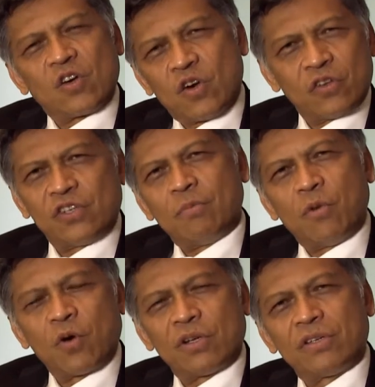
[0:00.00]
crossing
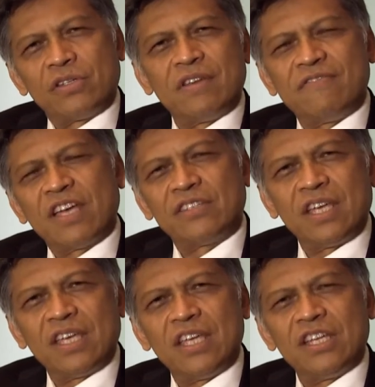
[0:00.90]
borders,
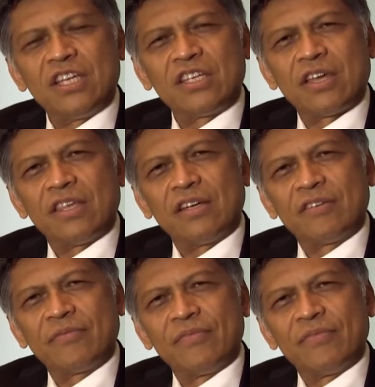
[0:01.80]
investing in each other.